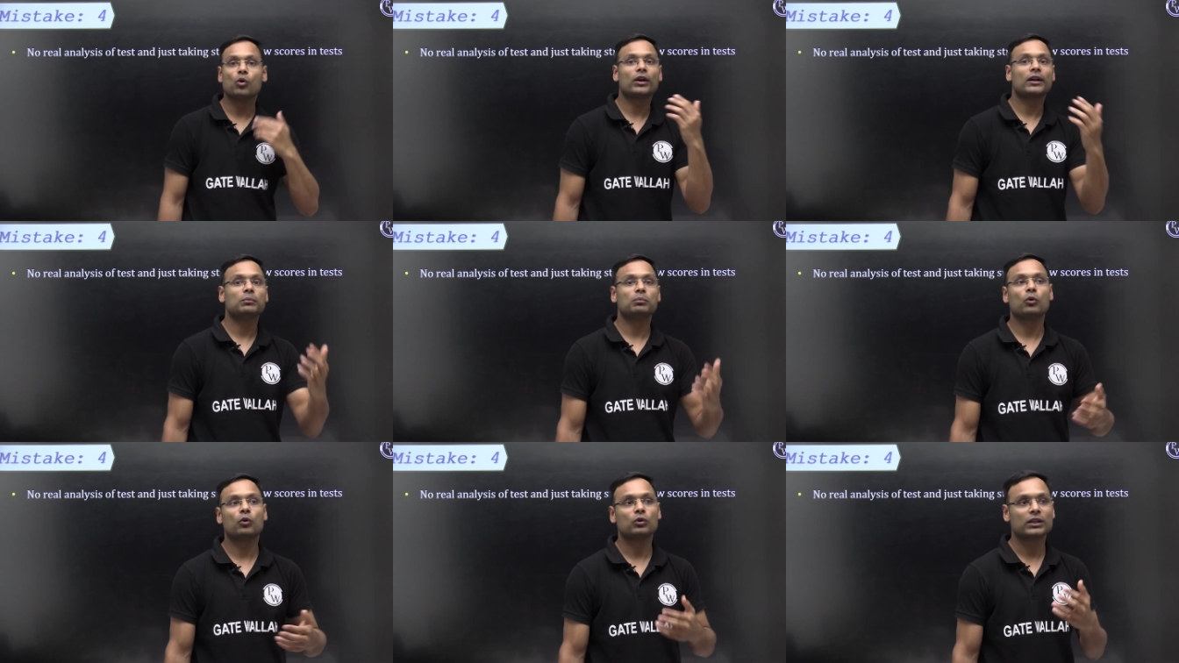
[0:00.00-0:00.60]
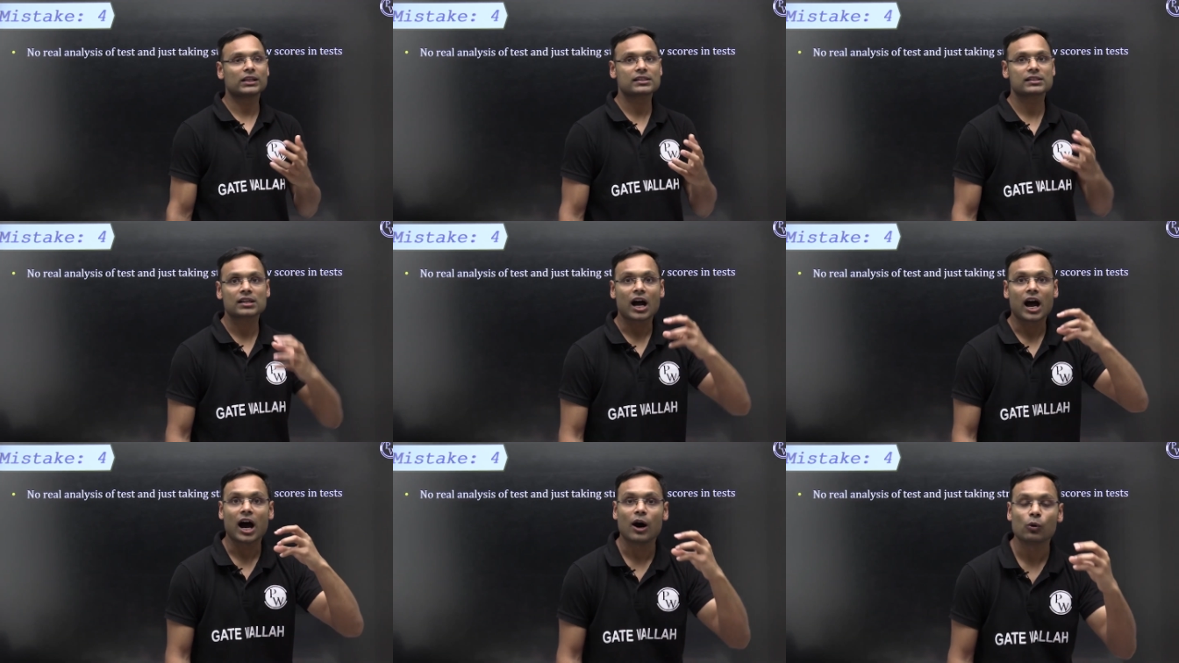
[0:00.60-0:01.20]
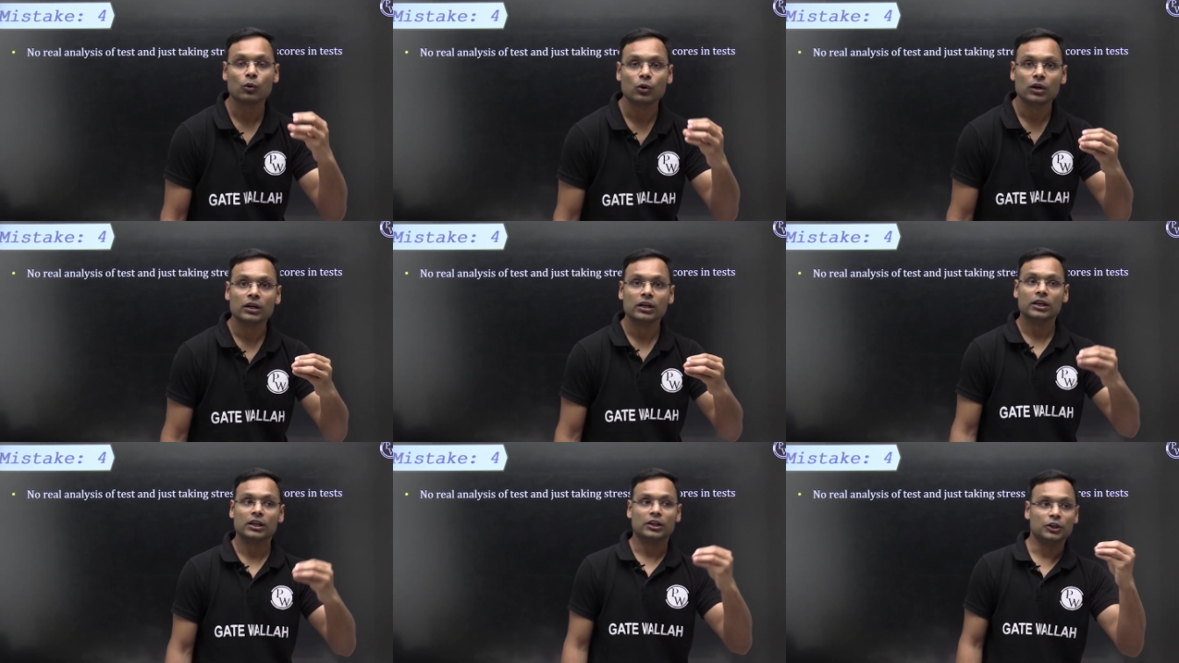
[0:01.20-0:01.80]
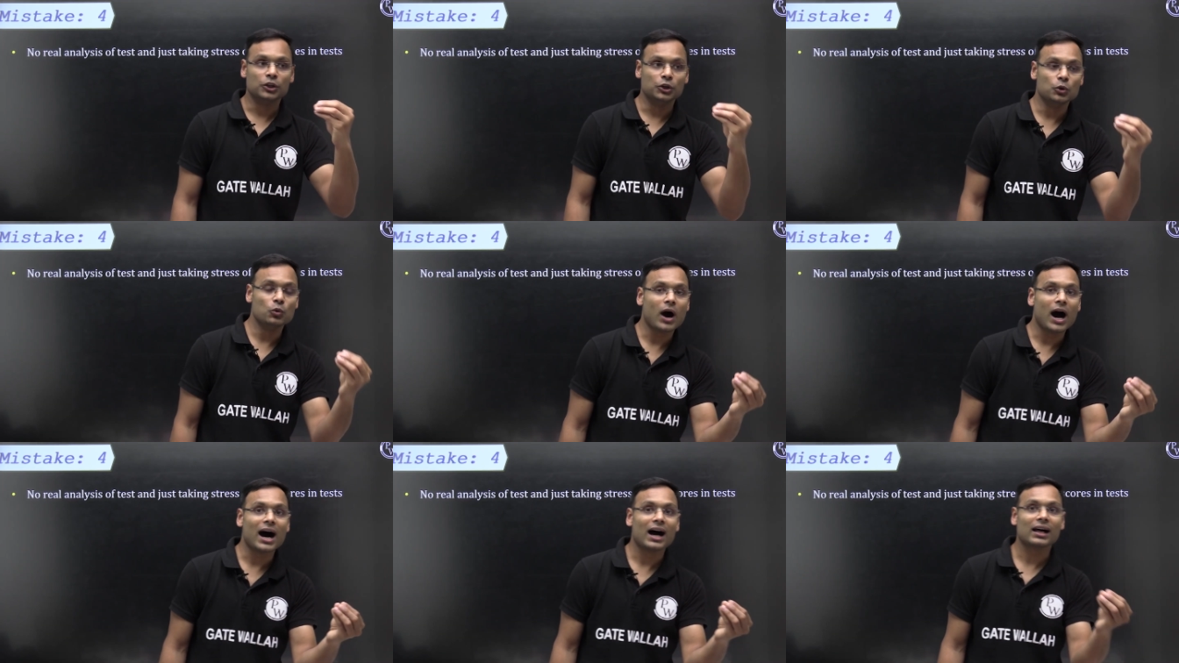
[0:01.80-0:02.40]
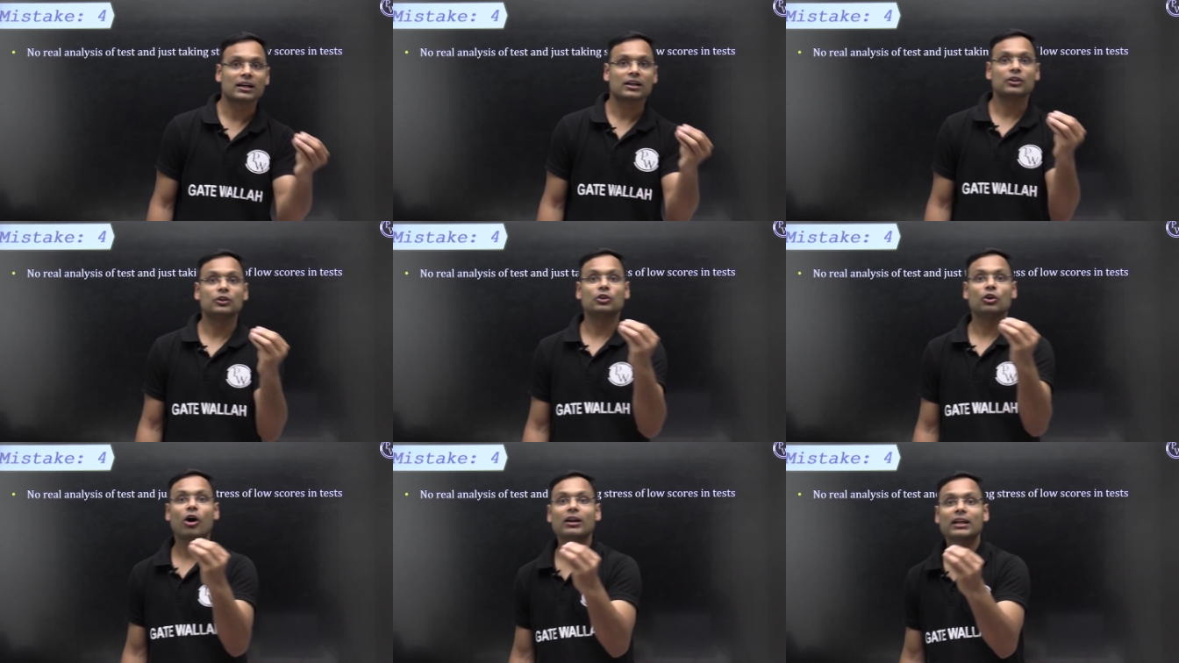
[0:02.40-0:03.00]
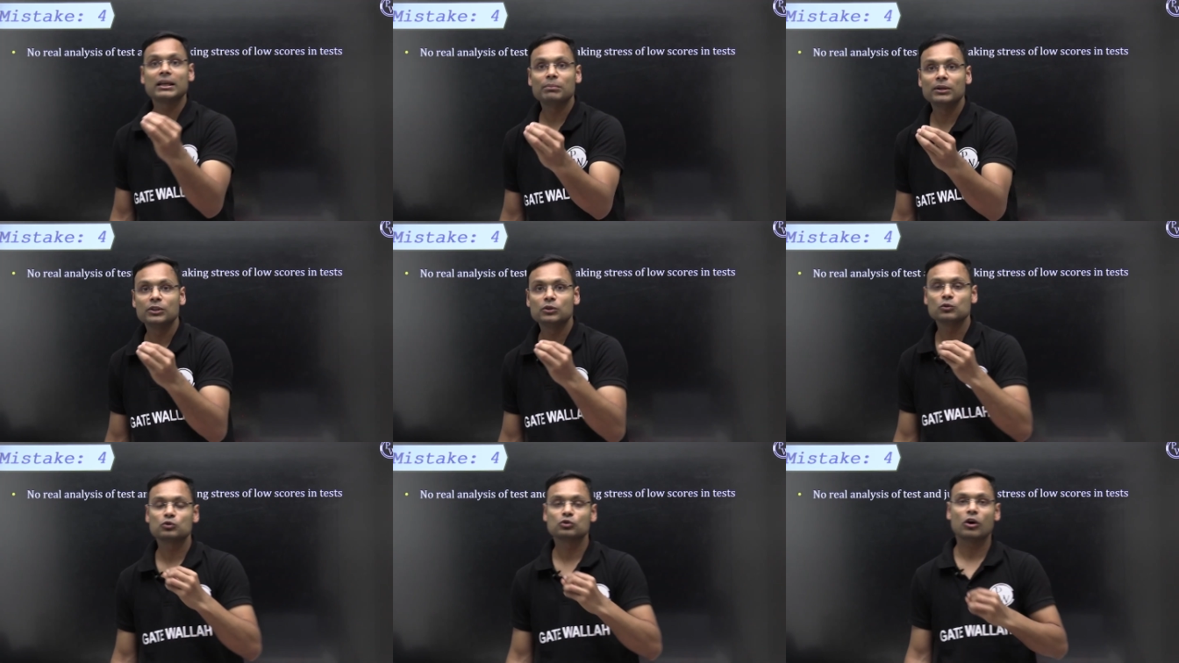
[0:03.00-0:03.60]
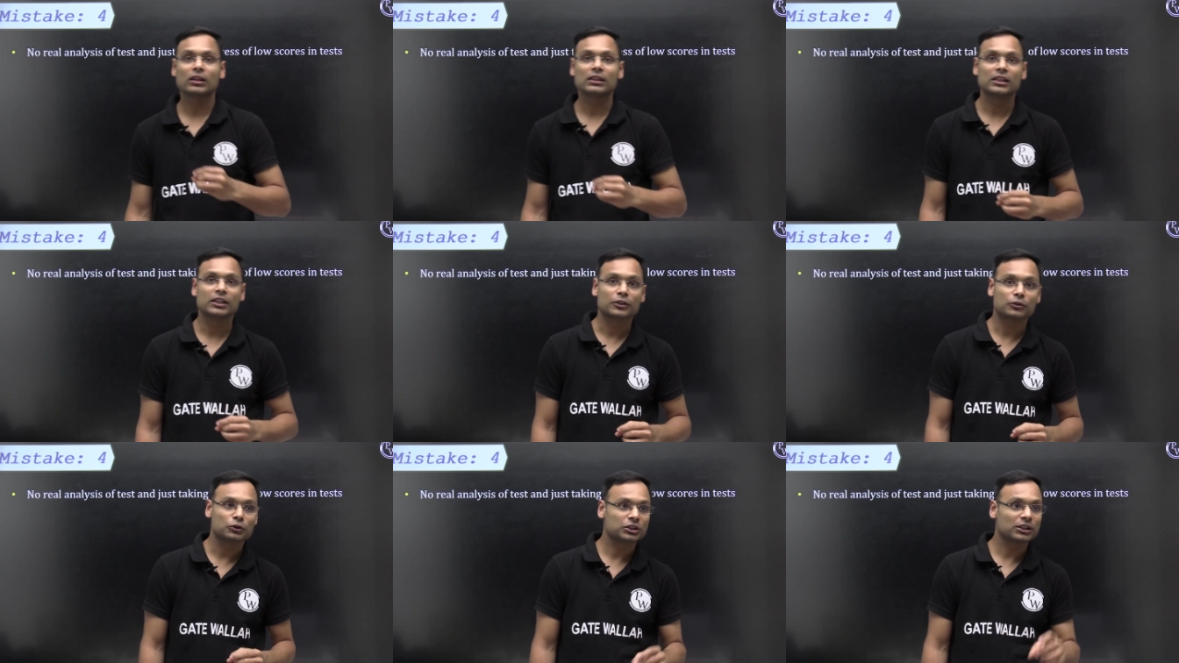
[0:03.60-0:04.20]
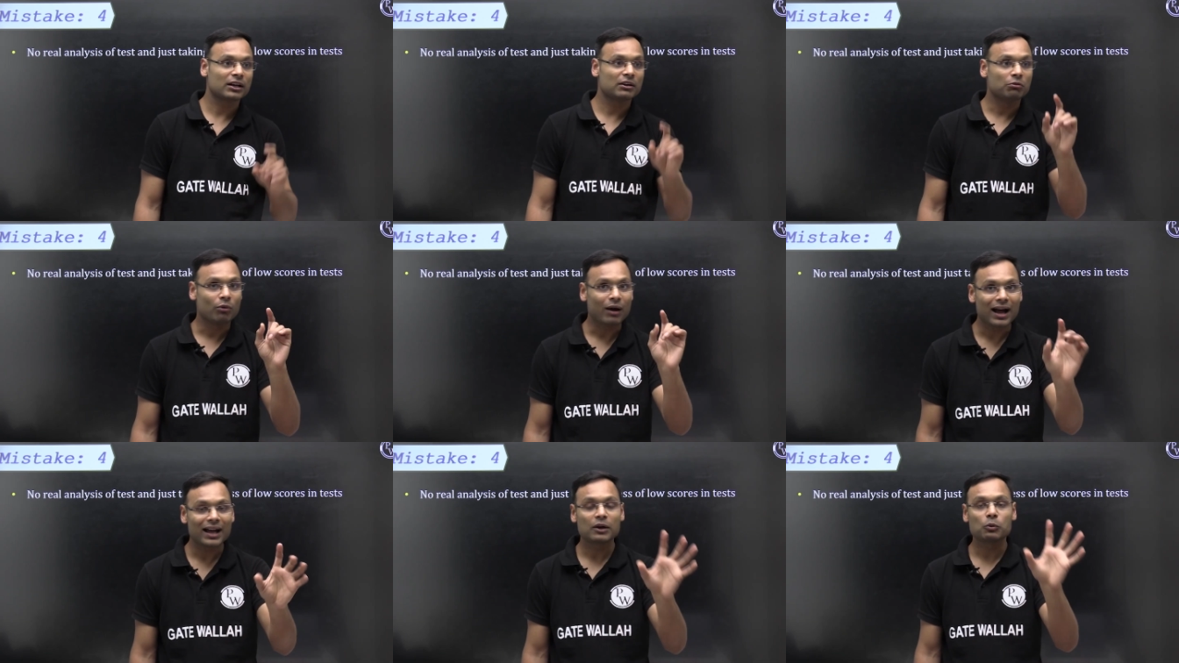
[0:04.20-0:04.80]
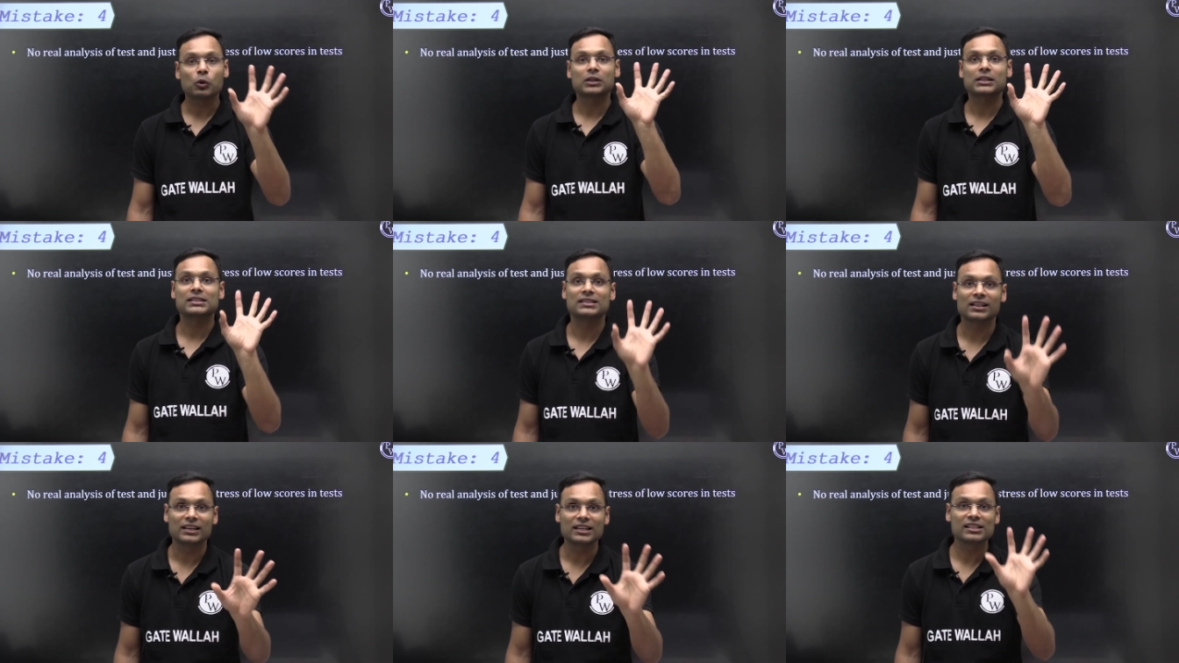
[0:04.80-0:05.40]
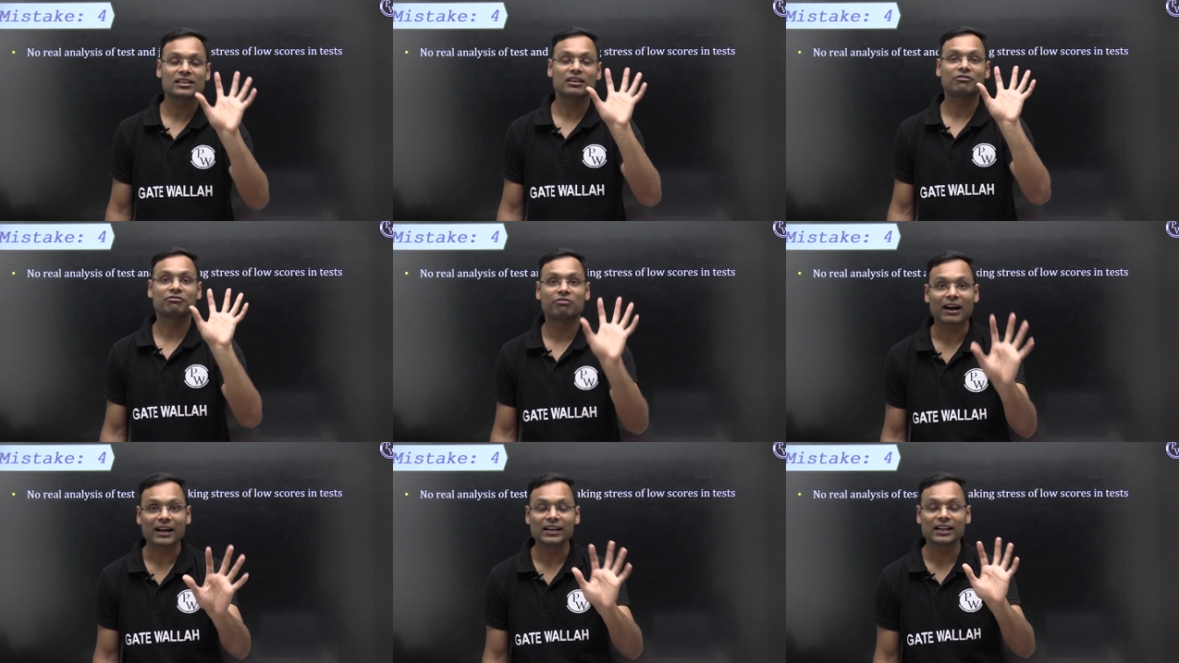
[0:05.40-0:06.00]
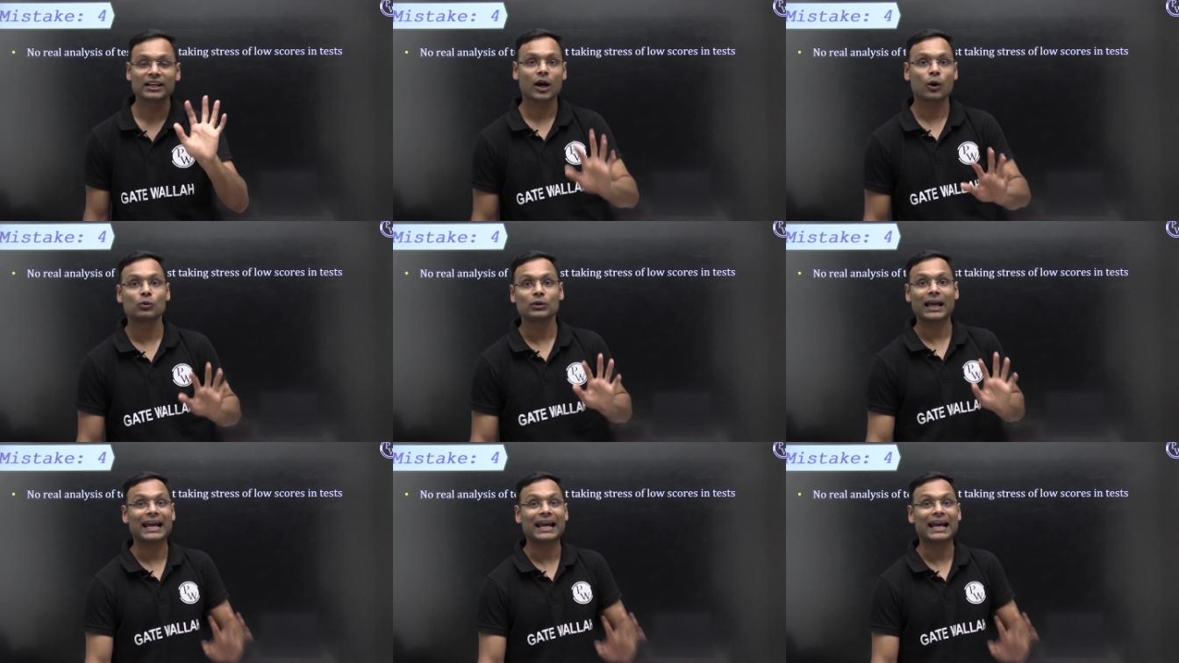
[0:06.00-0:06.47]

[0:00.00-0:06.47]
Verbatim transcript: more and more tests. How you are not able to solve the question why, what is the reason, find it out,